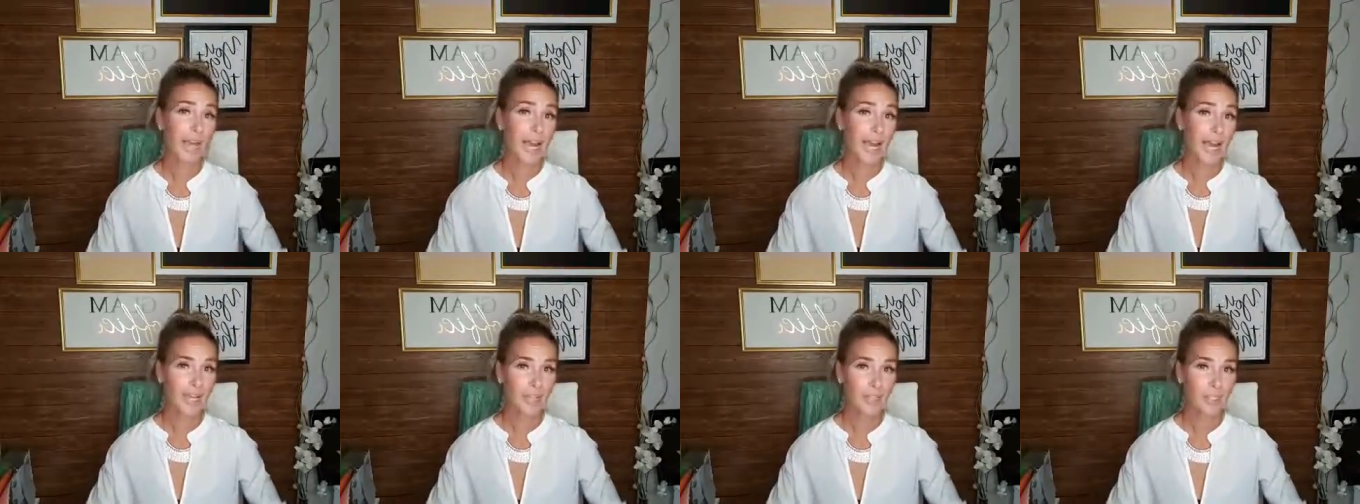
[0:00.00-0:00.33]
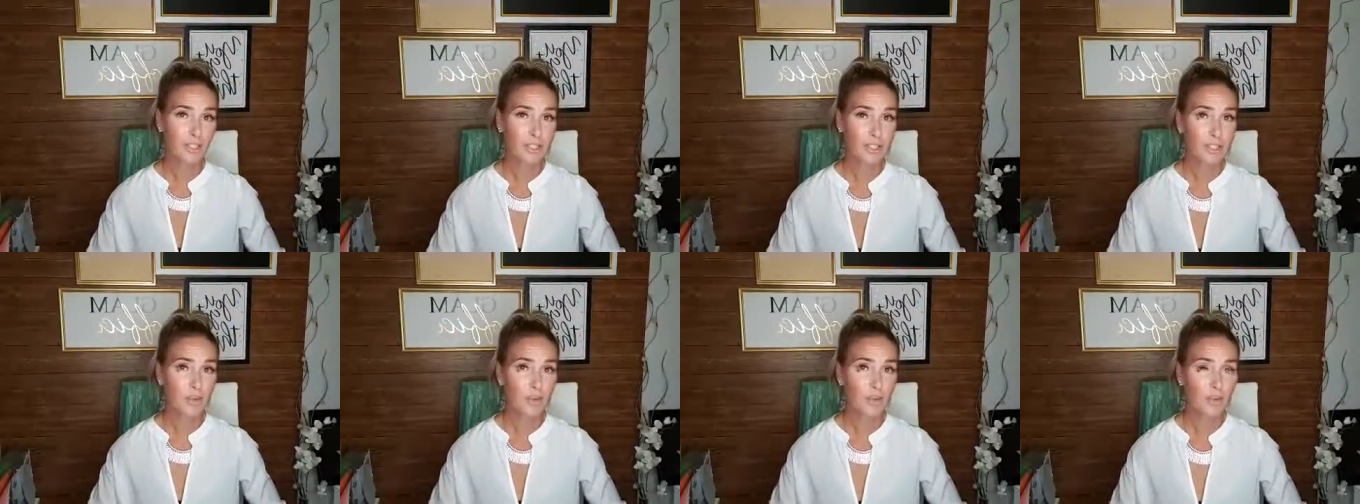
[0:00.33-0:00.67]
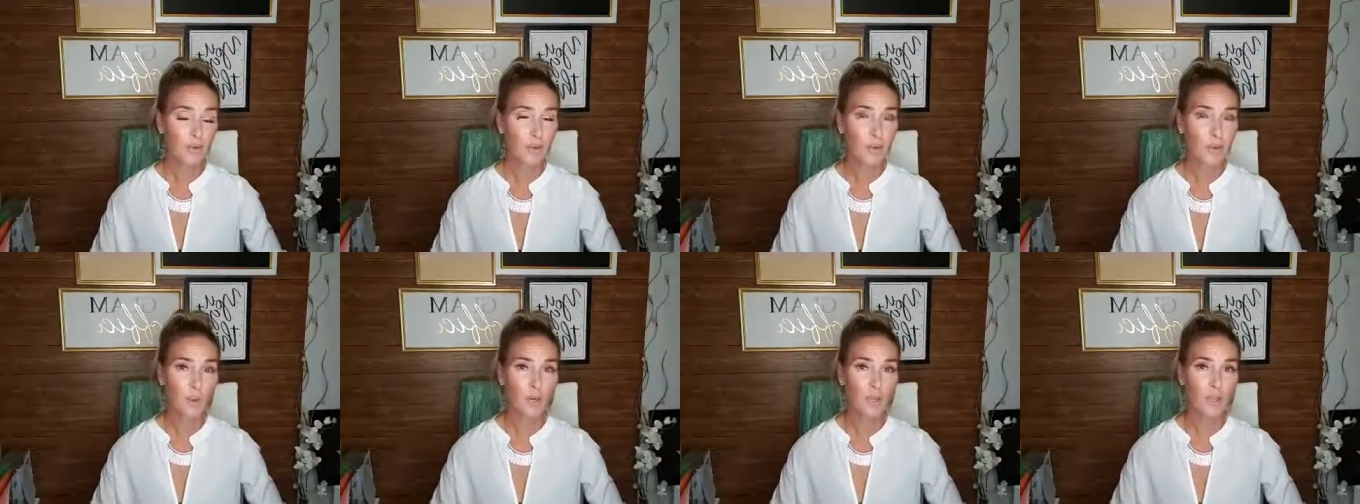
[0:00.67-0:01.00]
ask you
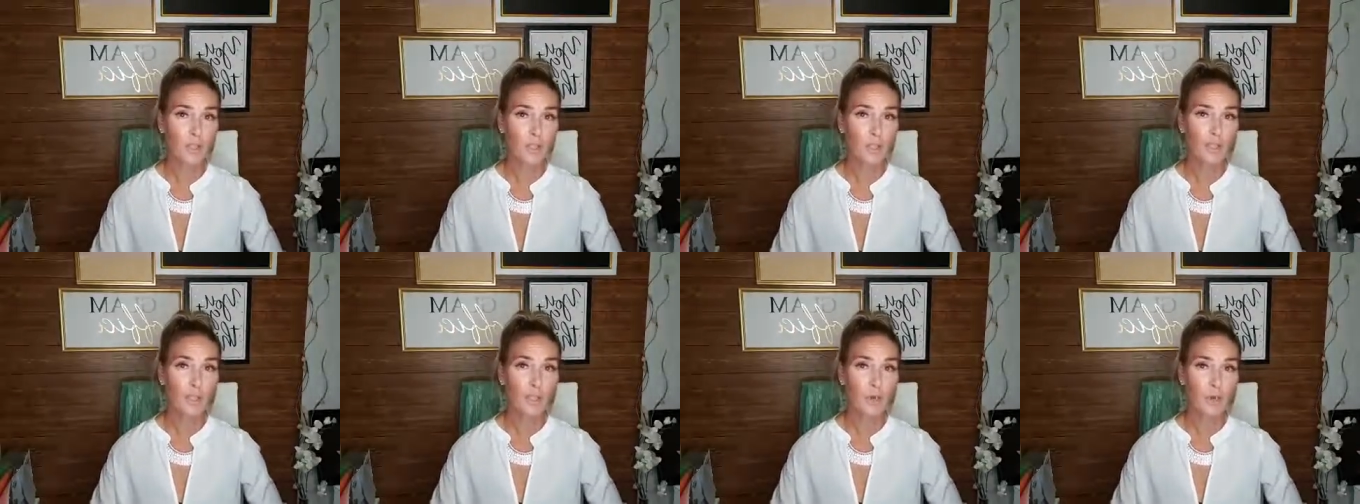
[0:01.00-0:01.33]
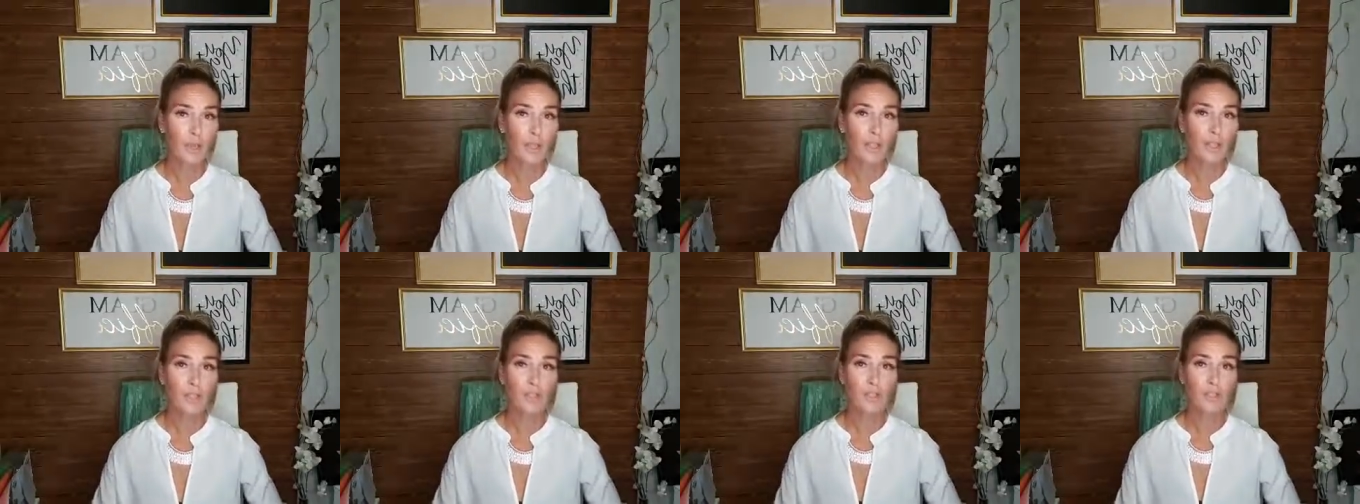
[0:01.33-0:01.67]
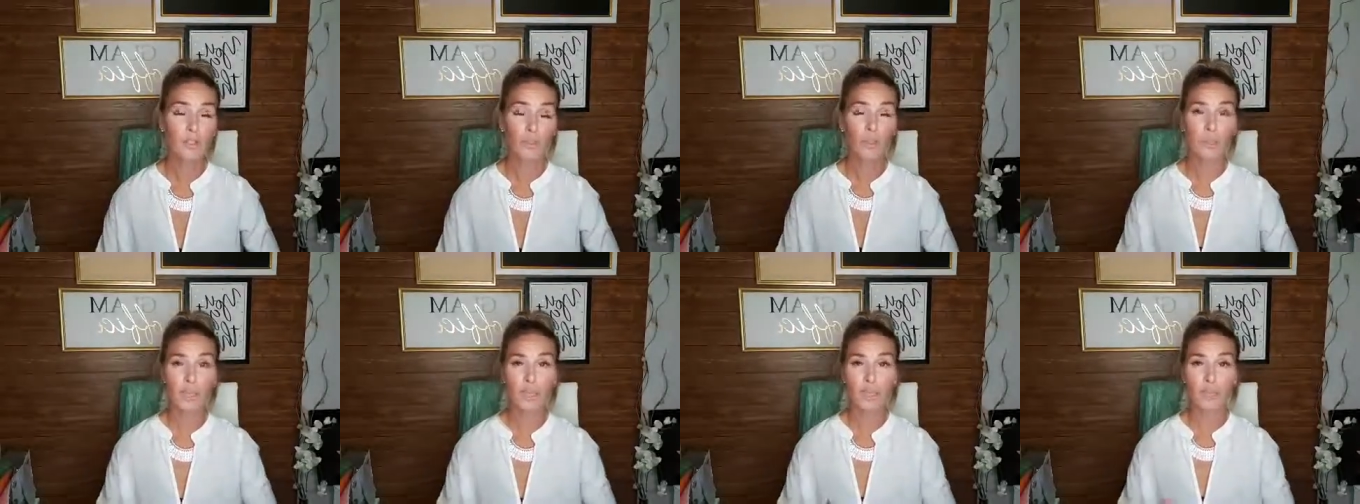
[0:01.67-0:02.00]
for what you want
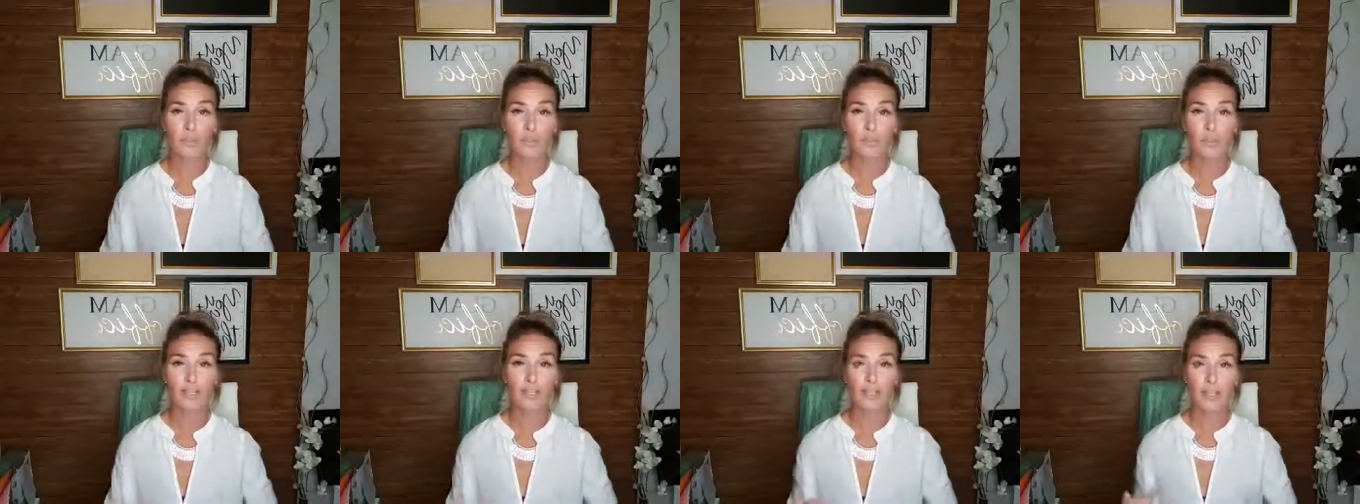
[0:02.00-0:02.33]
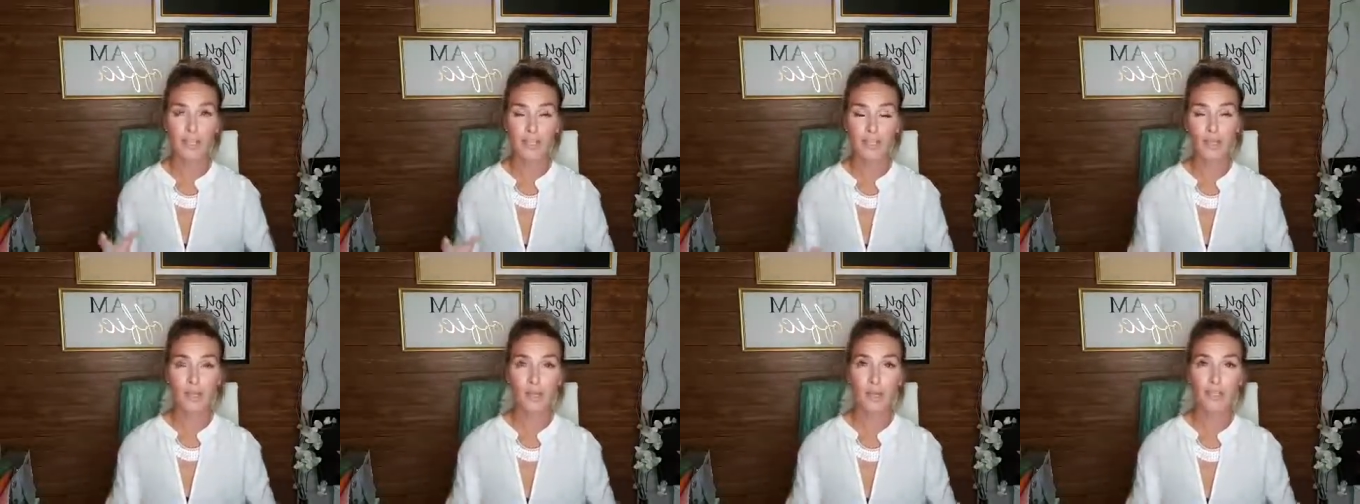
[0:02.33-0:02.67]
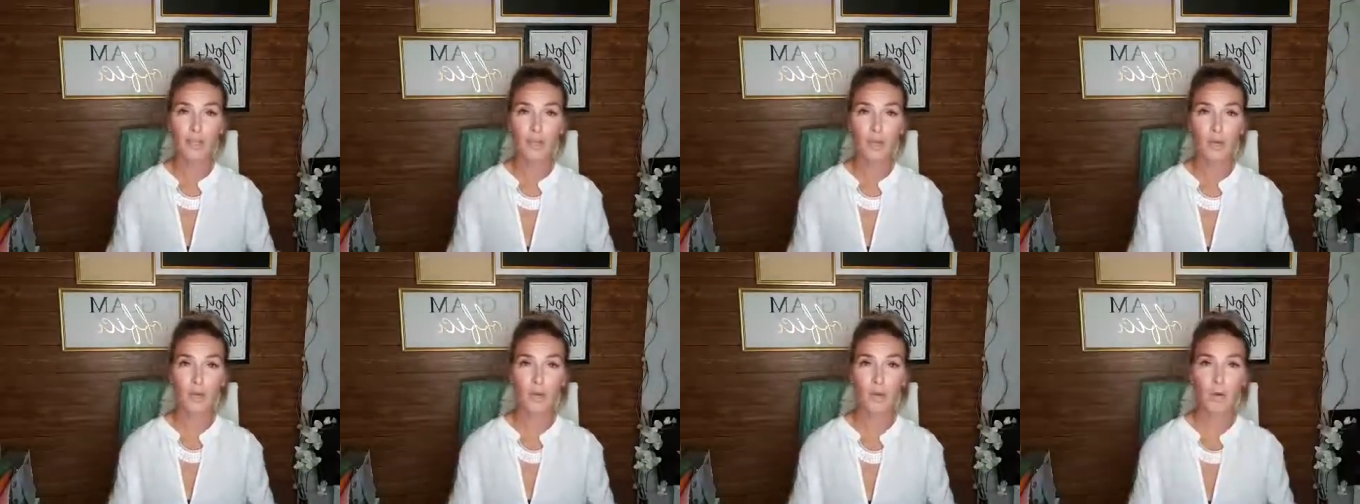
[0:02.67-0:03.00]
so that your sales
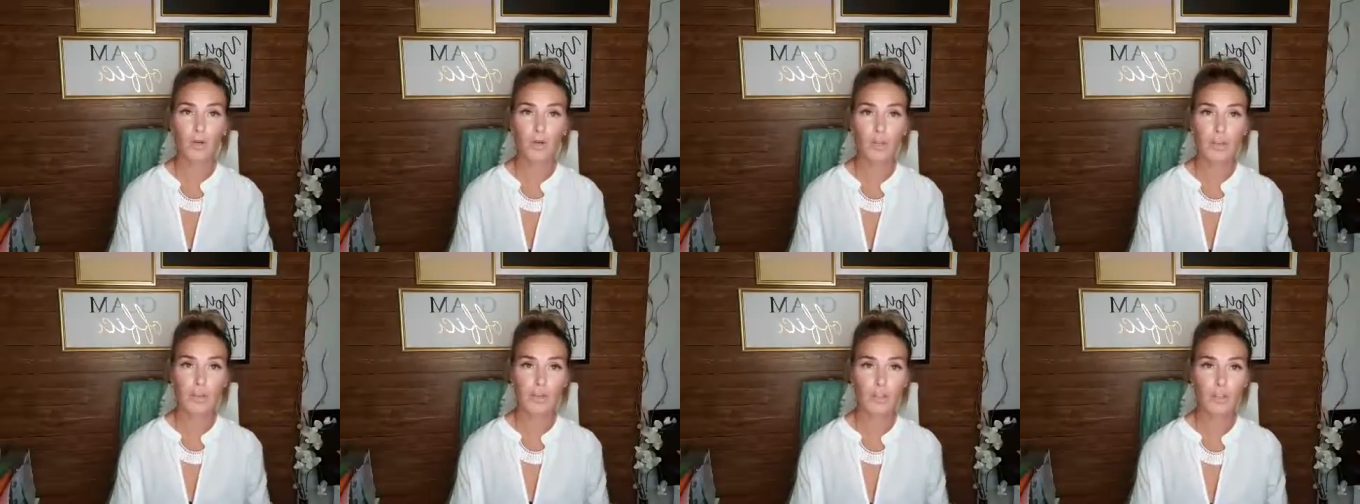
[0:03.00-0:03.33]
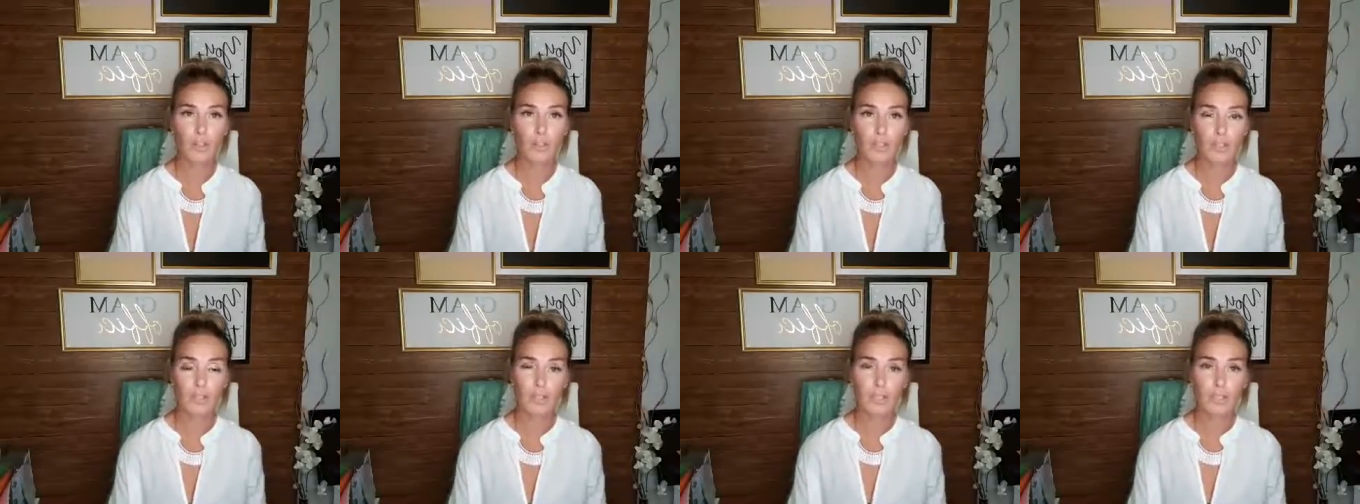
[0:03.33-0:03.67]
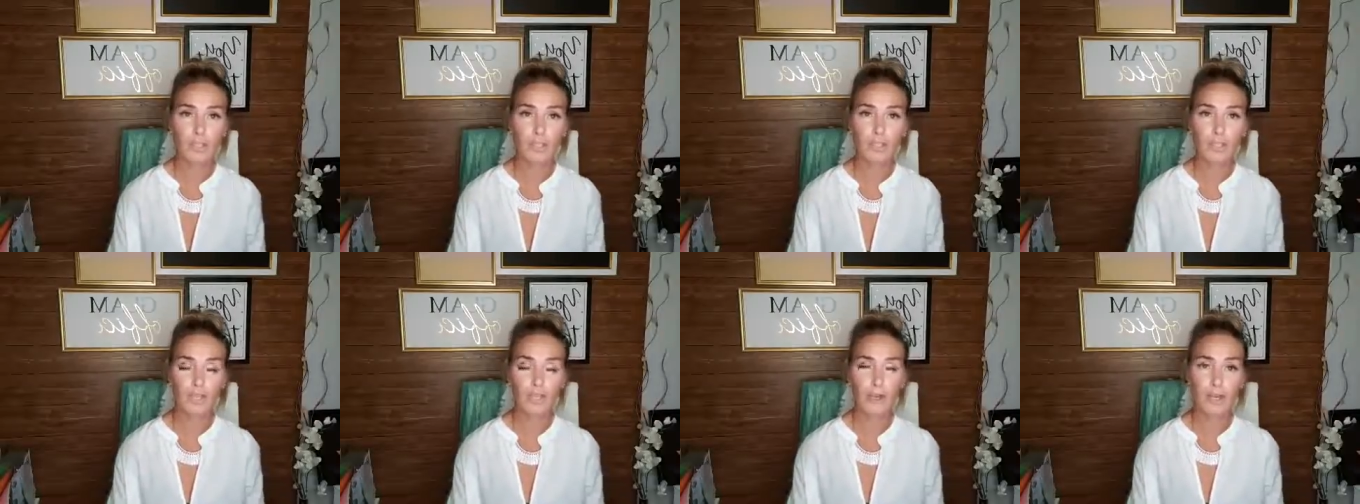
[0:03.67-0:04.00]
come more
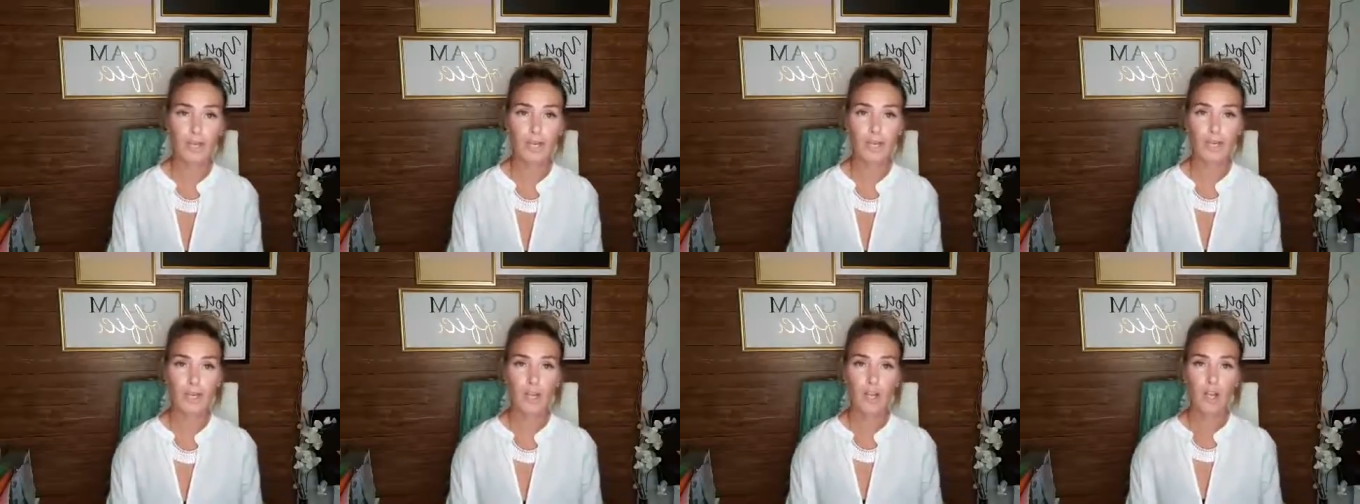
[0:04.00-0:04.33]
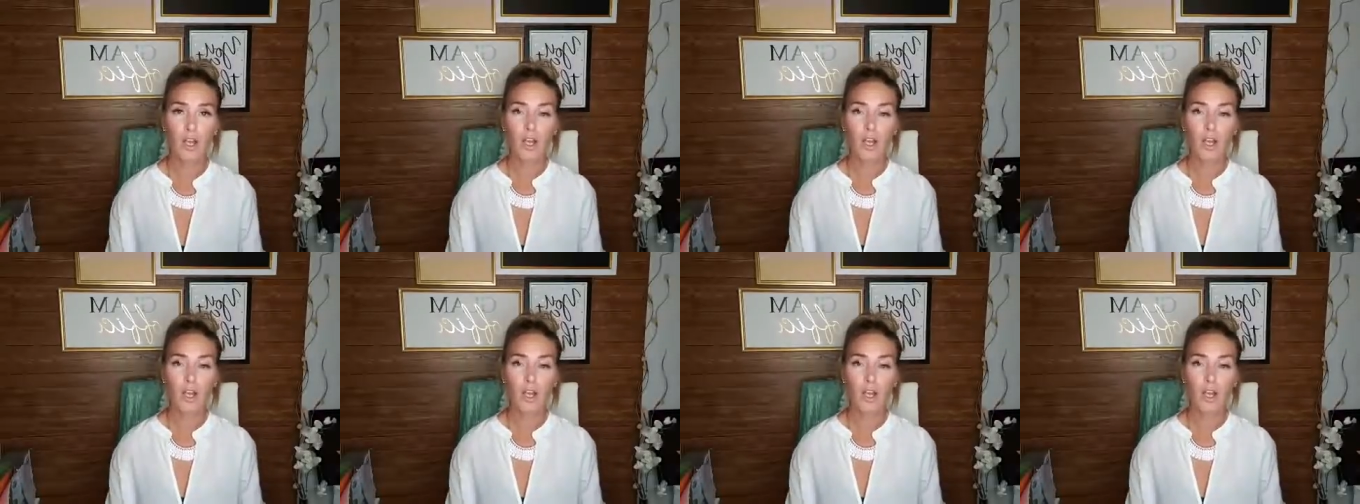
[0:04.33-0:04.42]
naturally, right?